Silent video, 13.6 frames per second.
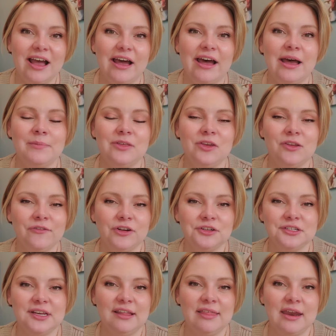The
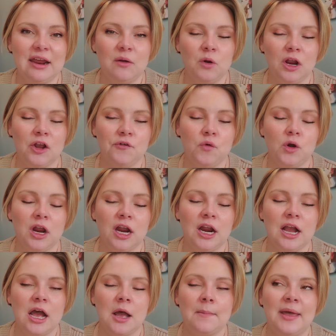university that I work for
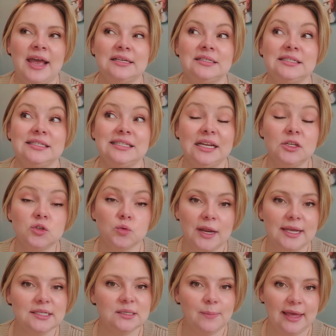has 6
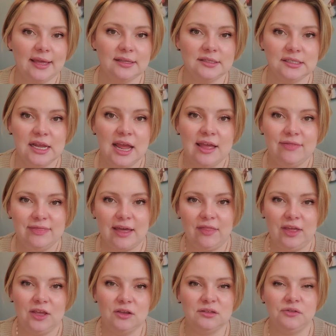raised beds that they
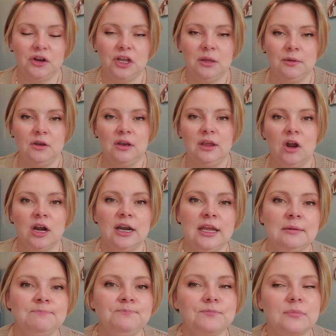use for a community garden.